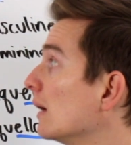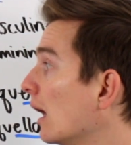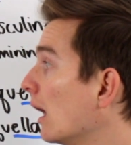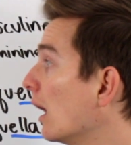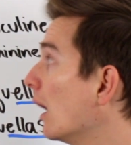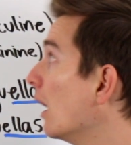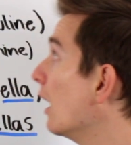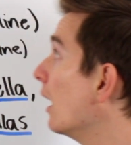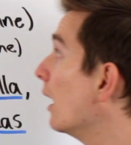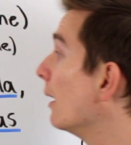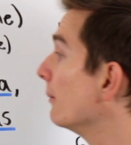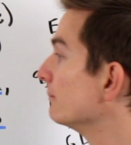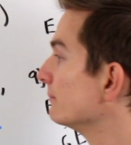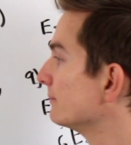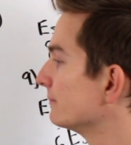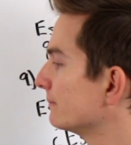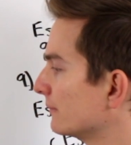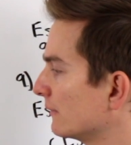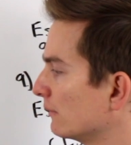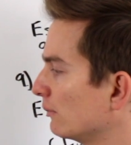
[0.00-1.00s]

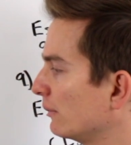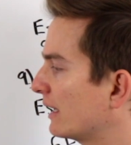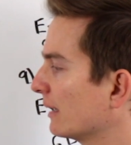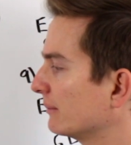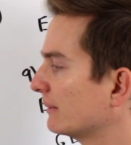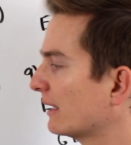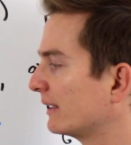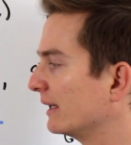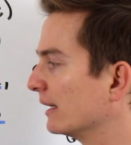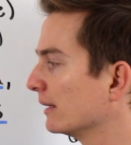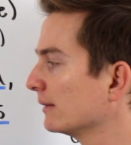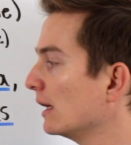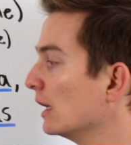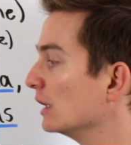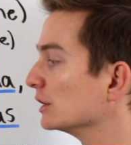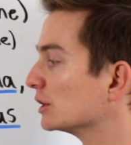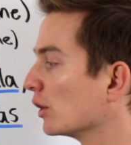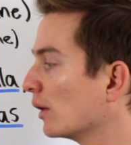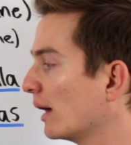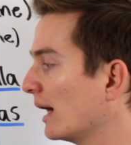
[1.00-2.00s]
we come down here.
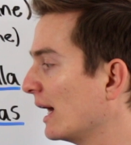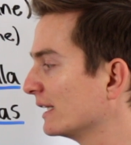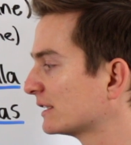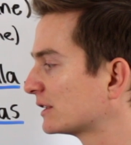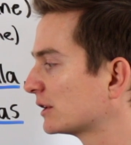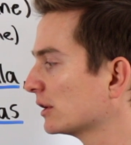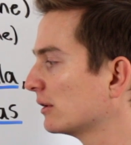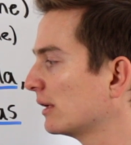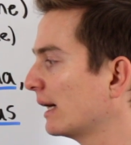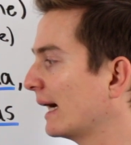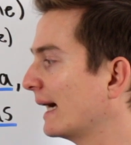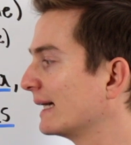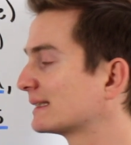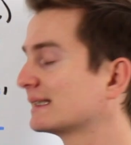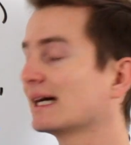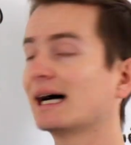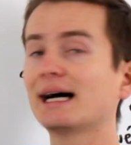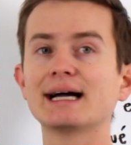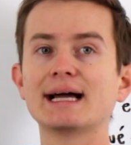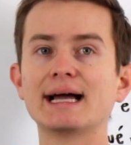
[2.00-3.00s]
So, eso,
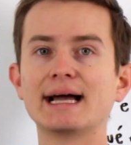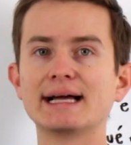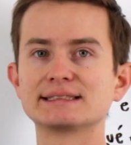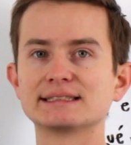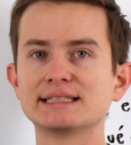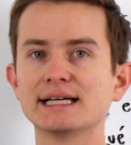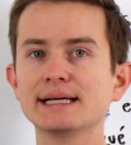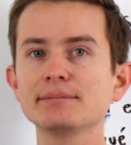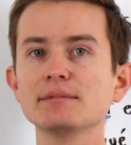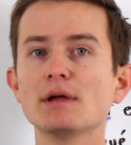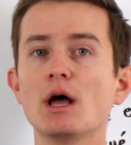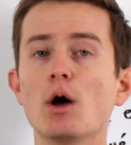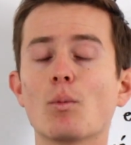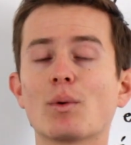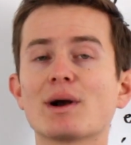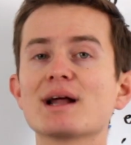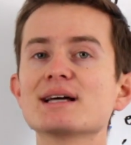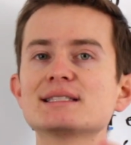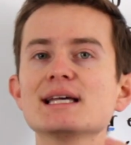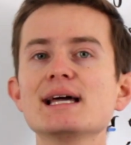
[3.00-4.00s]
esa, ese.
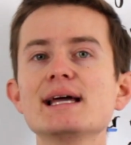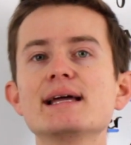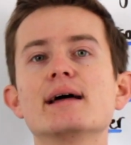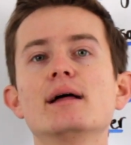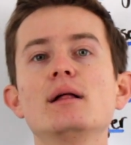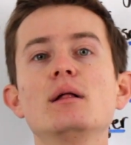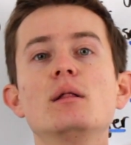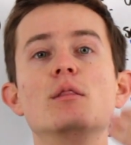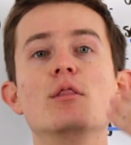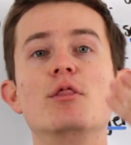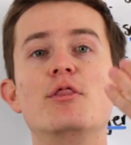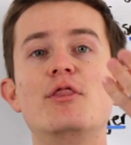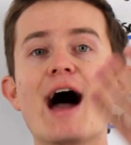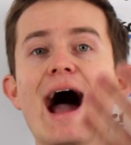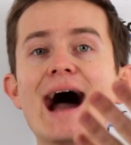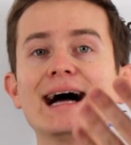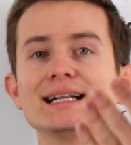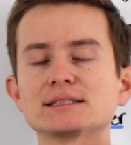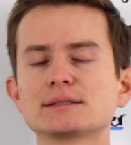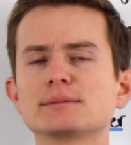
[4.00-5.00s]
When I say
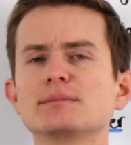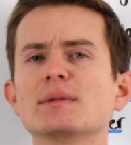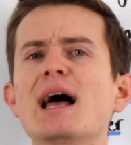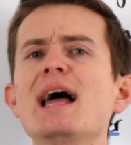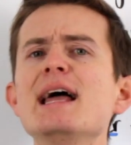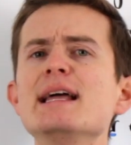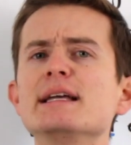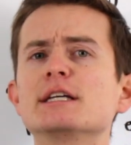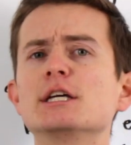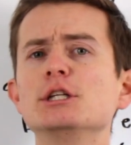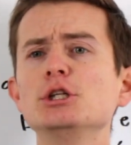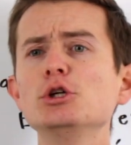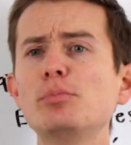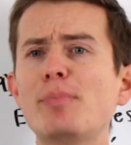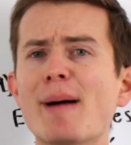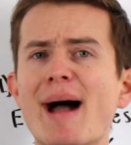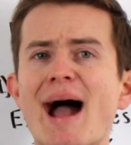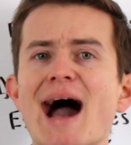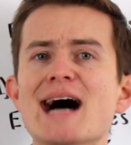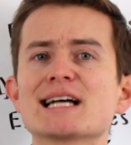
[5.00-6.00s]
that, hey, can you
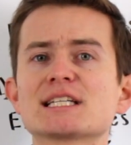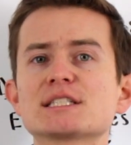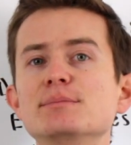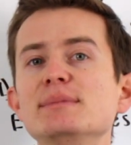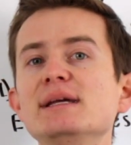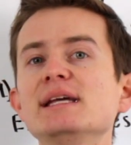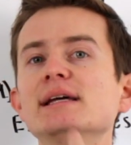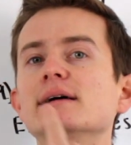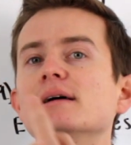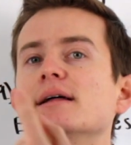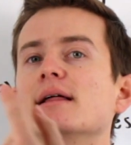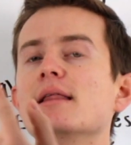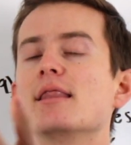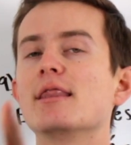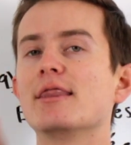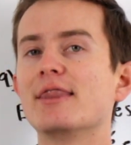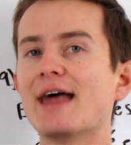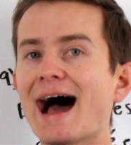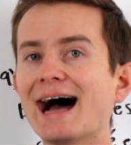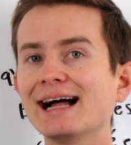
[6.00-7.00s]
pass me
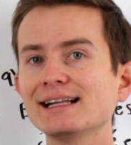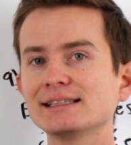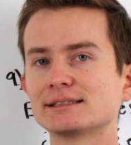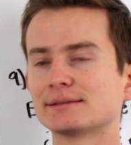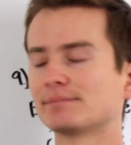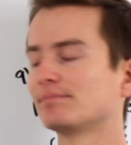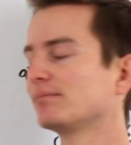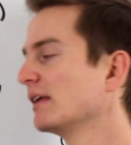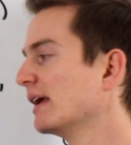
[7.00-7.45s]
that?